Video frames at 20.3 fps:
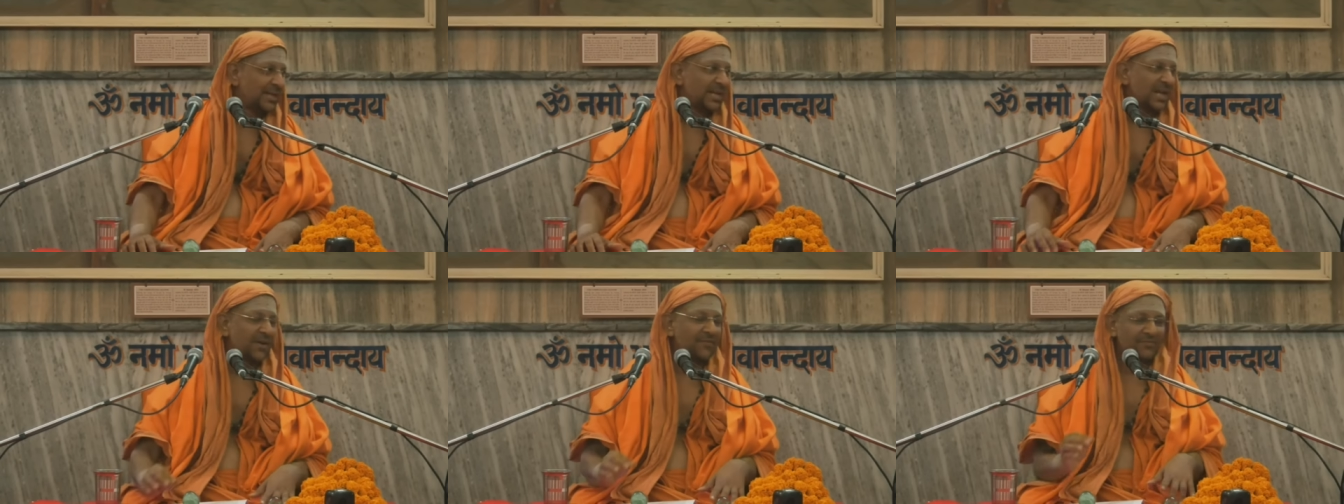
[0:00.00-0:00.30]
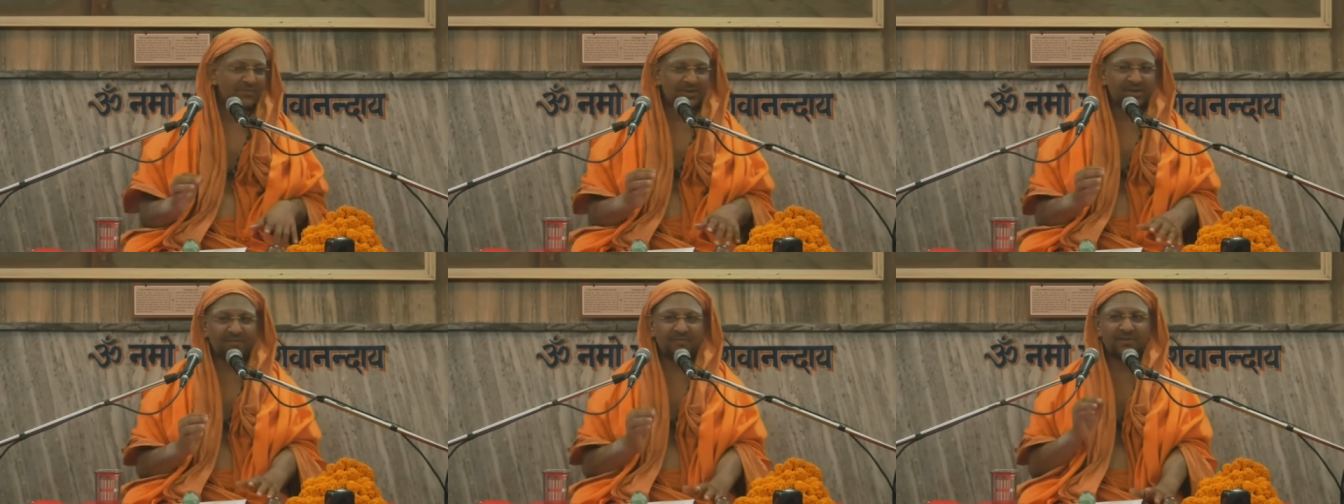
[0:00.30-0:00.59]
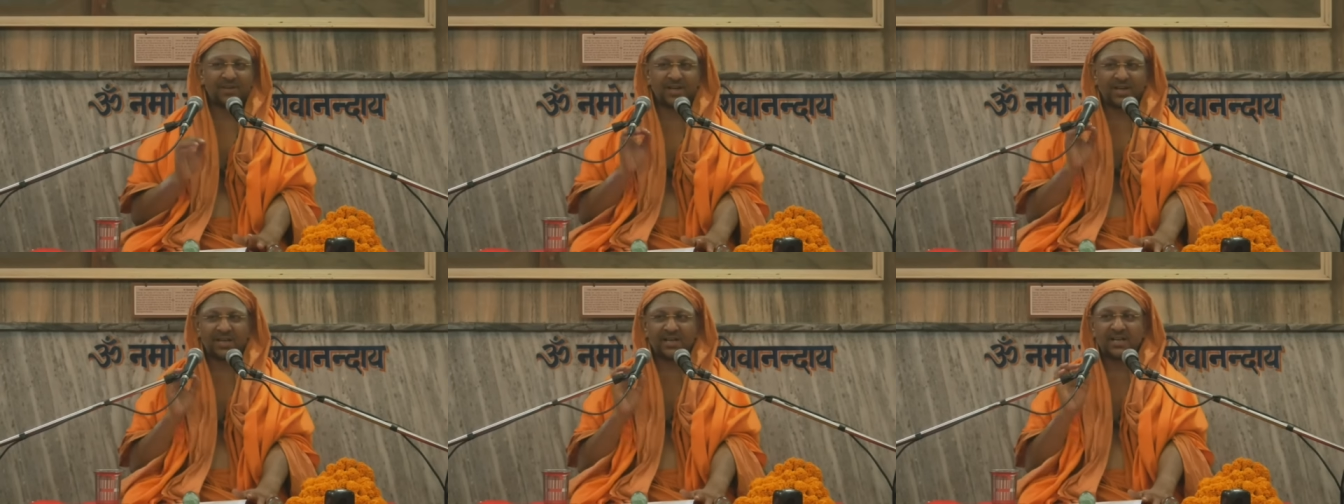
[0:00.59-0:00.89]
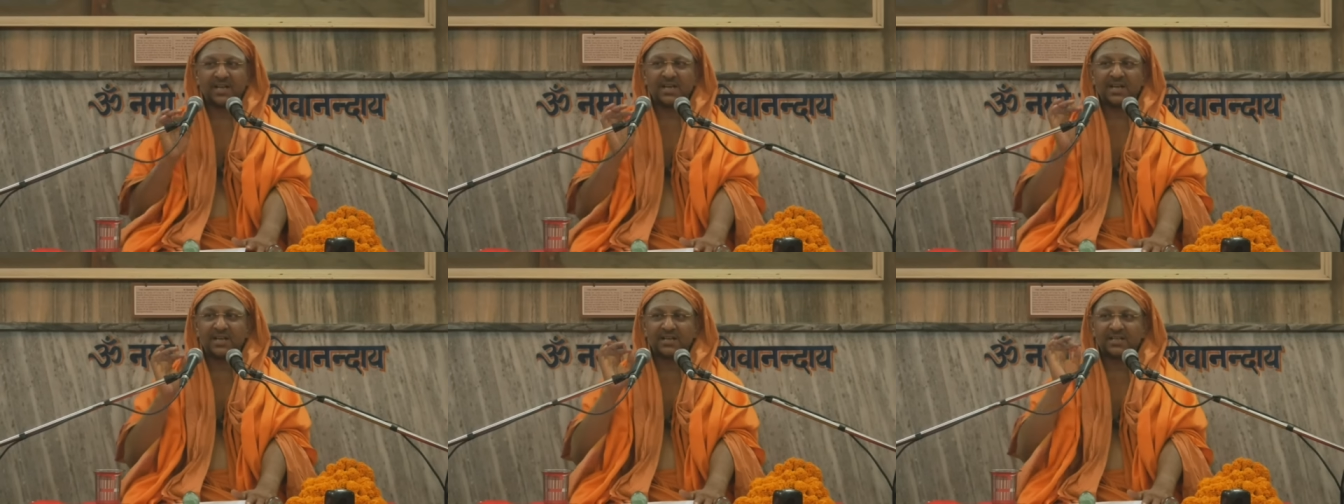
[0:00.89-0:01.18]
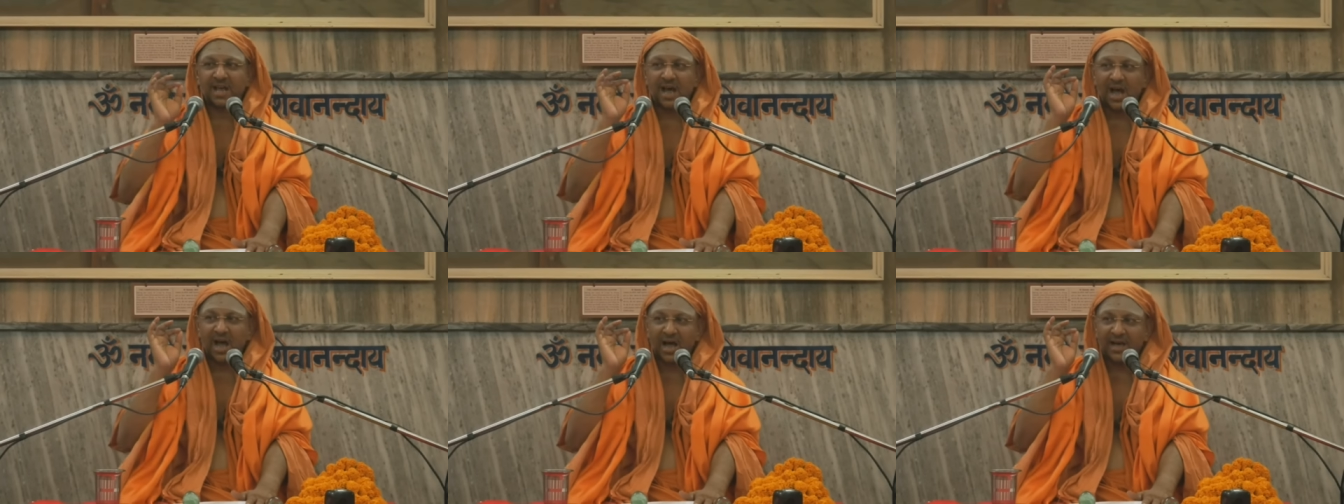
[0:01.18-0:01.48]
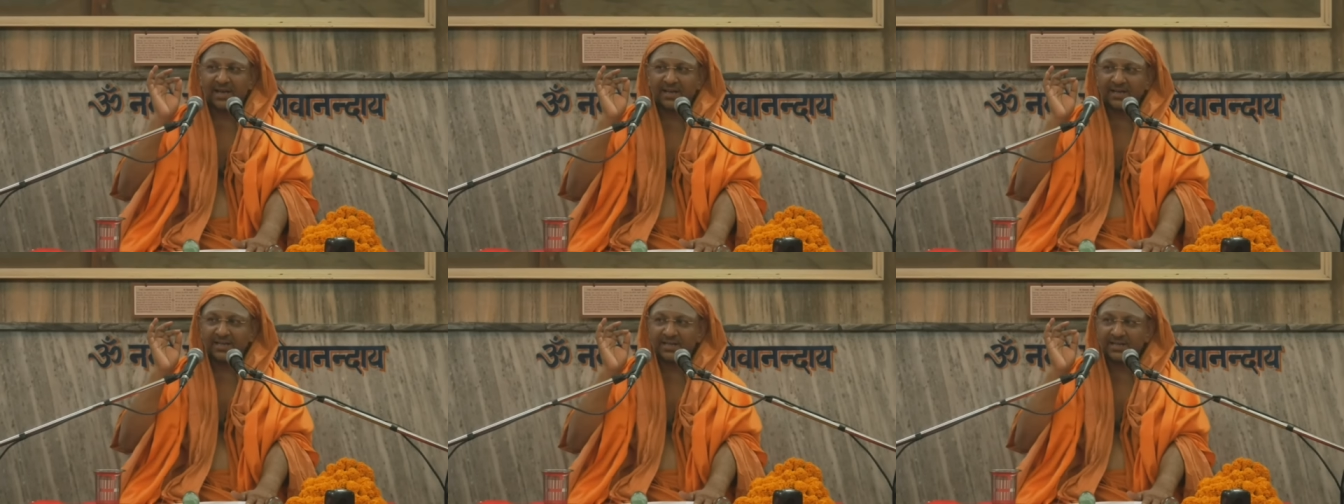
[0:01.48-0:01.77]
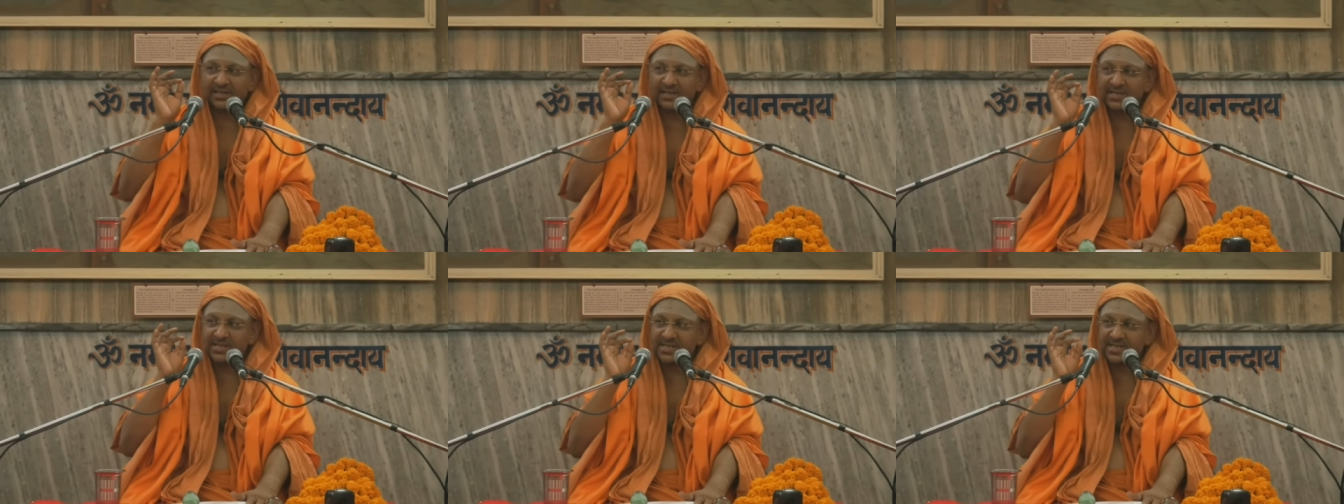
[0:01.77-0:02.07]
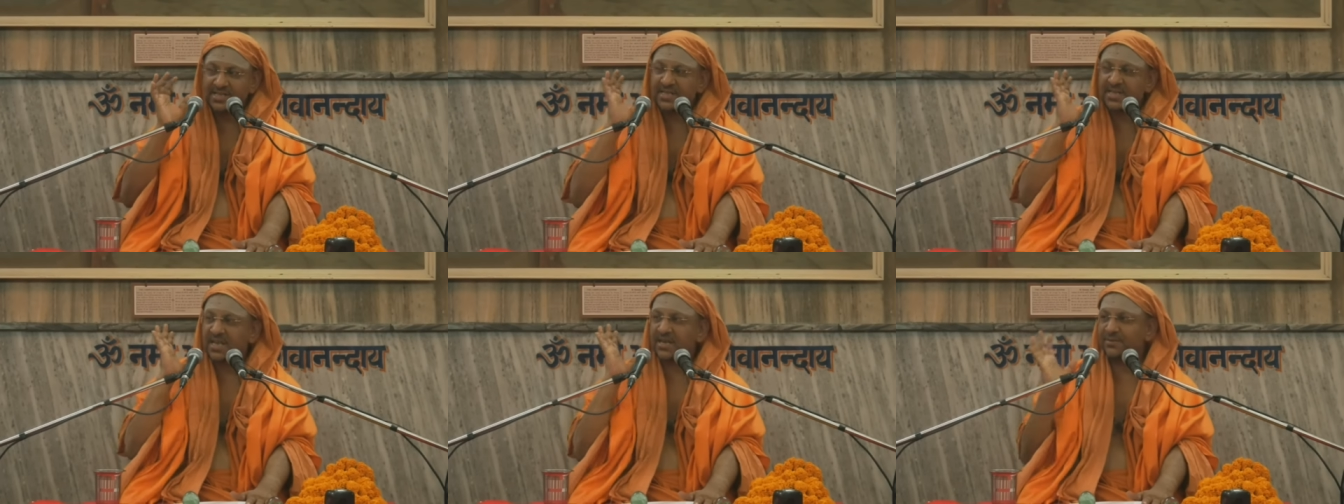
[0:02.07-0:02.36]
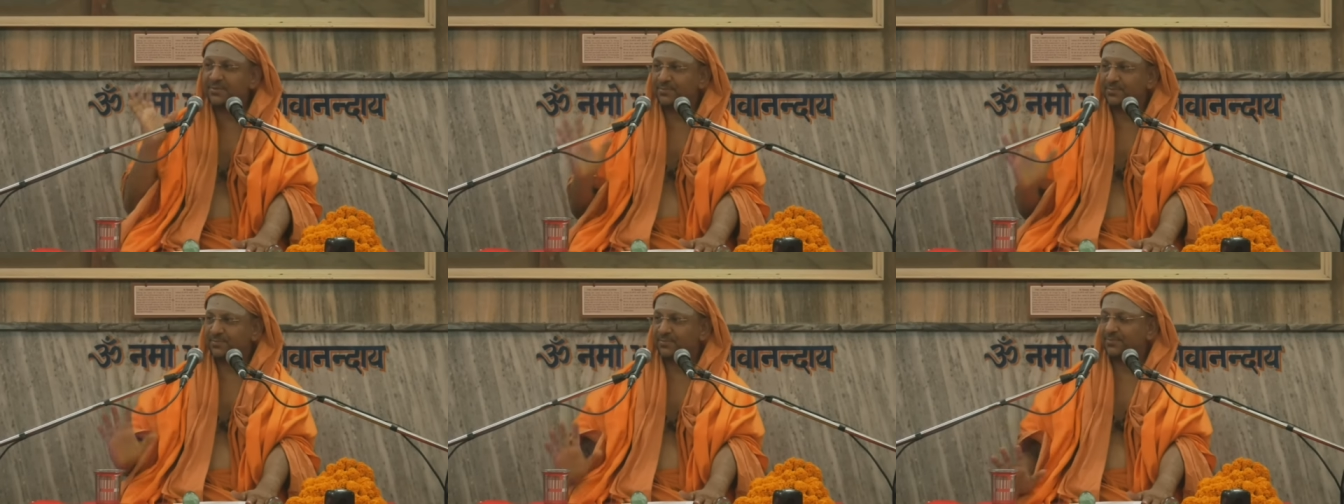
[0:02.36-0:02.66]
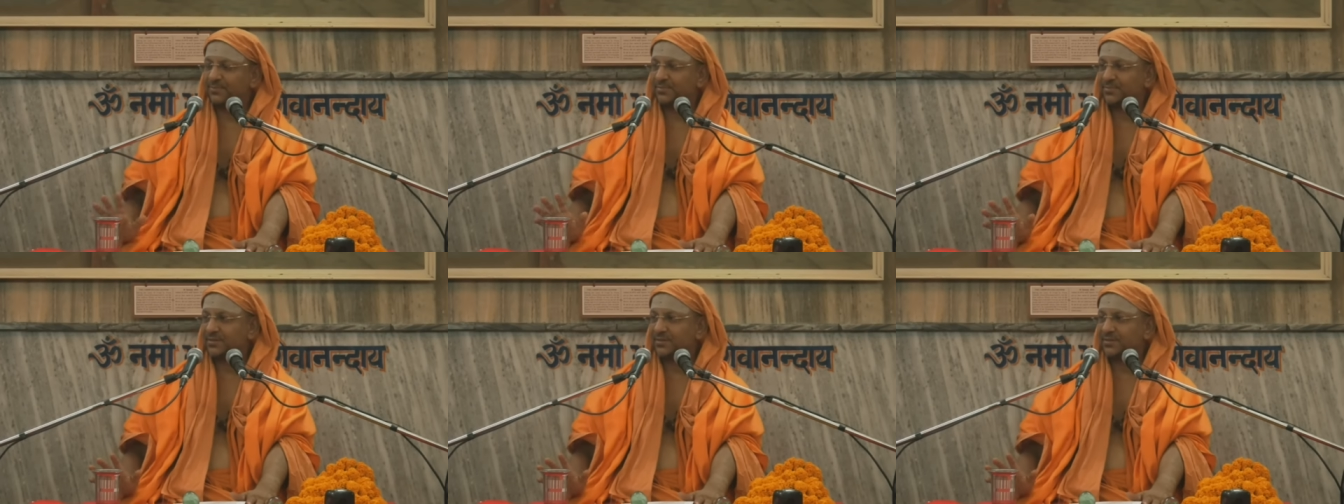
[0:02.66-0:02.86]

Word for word: Everywhere the I is same.